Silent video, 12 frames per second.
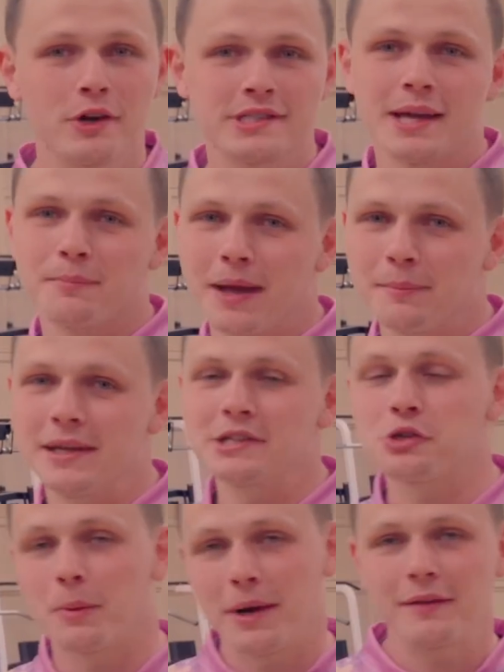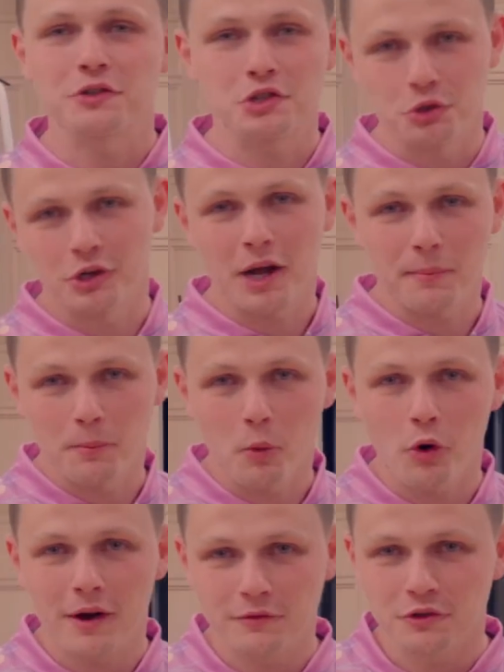attempt by me, so I'm going to have to shoot a couple
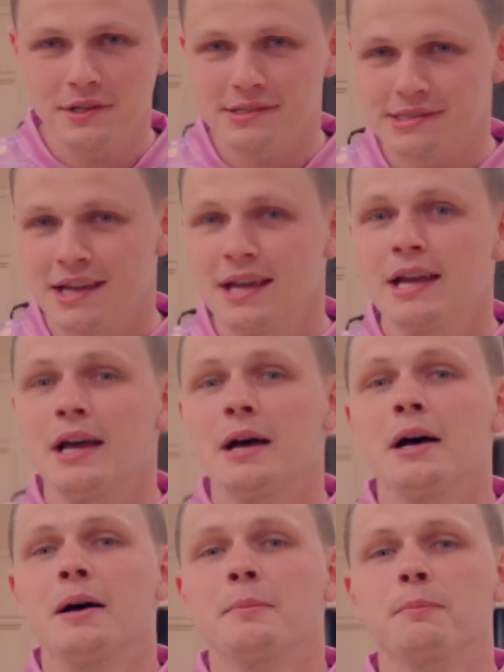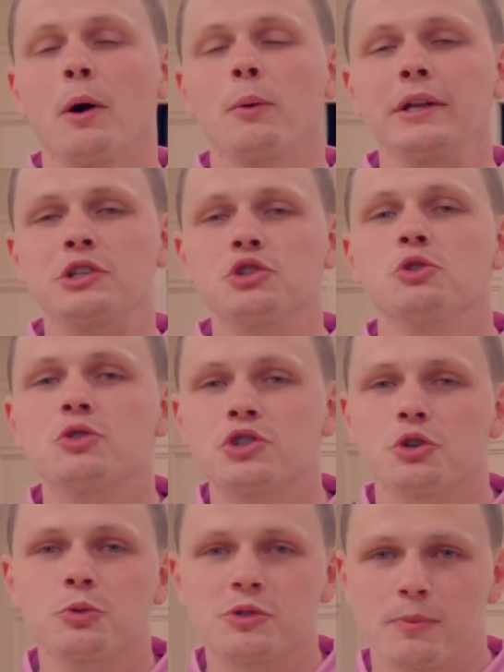more after this. But we do
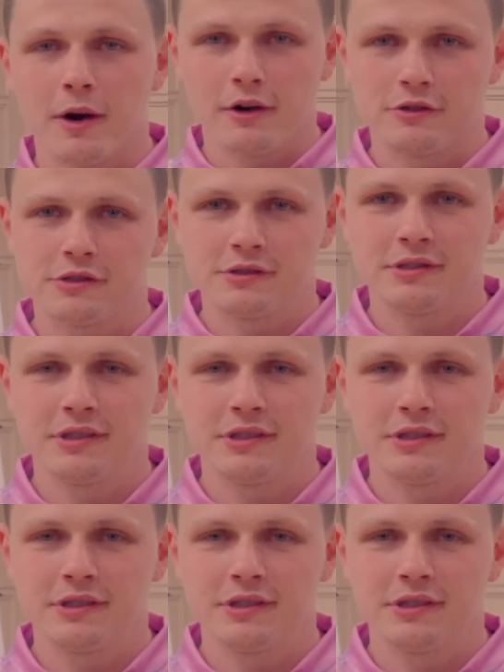shoot spares.